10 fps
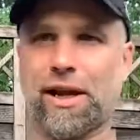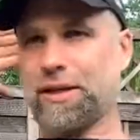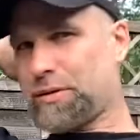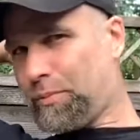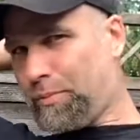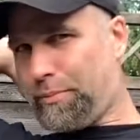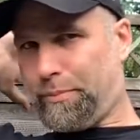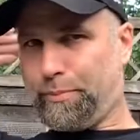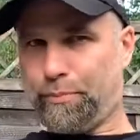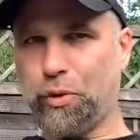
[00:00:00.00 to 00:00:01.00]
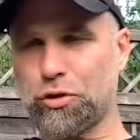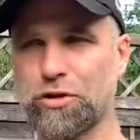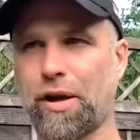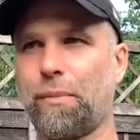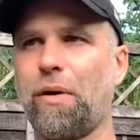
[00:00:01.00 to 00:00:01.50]
I just put
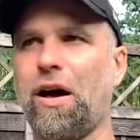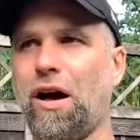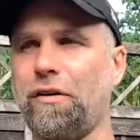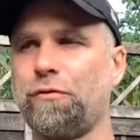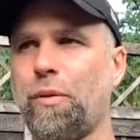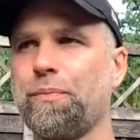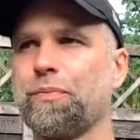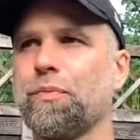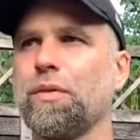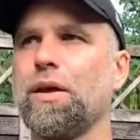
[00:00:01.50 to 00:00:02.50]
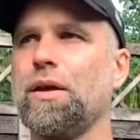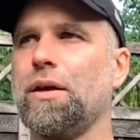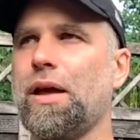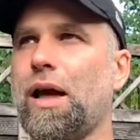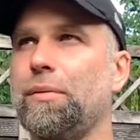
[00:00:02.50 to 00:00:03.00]
stuff up.
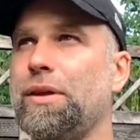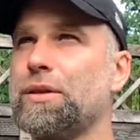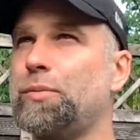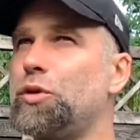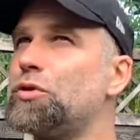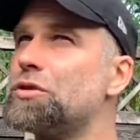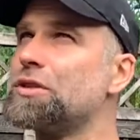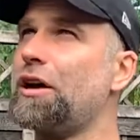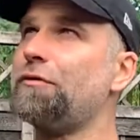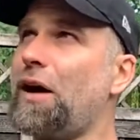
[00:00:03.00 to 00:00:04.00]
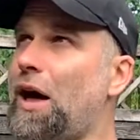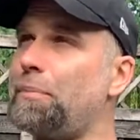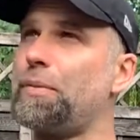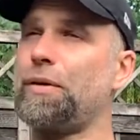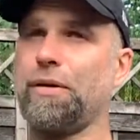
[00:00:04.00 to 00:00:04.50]
I just put stuff
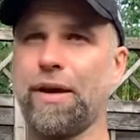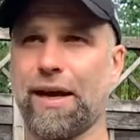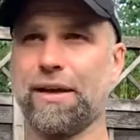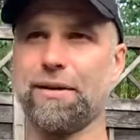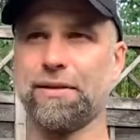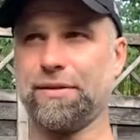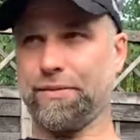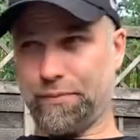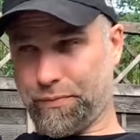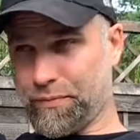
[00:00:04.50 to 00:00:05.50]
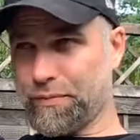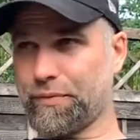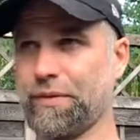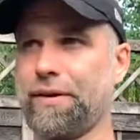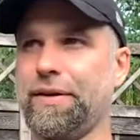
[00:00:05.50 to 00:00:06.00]
up, and
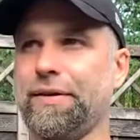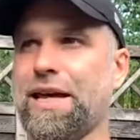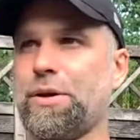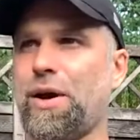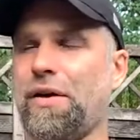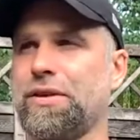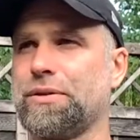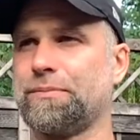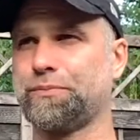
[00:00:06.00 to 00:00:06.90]
here you have it.